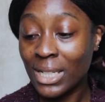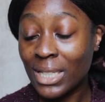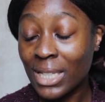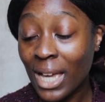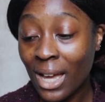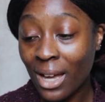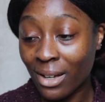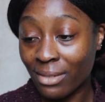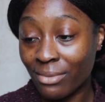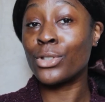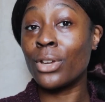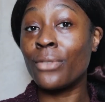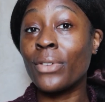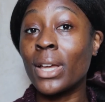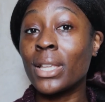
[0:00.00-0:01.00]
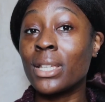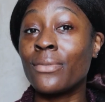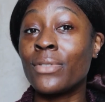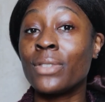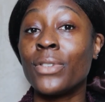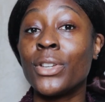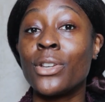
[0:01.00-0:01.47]
yeah, don't forget to give
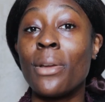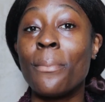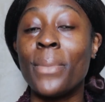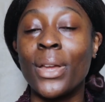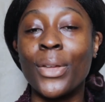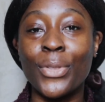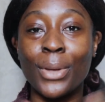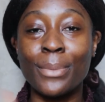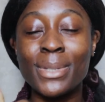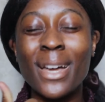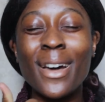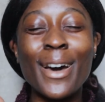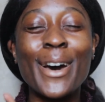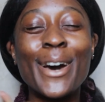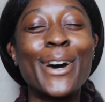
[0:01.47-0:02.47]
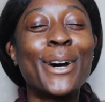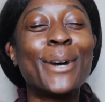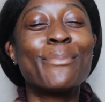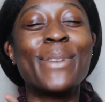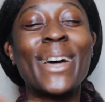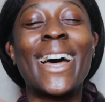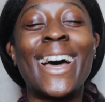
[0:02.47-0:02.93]
this video a big thumbs
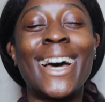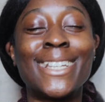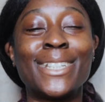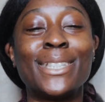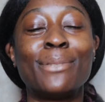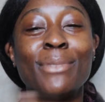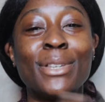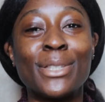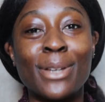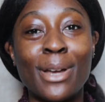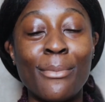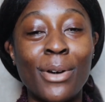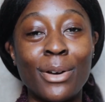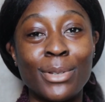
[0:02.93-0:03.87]
up, and in the meantime, I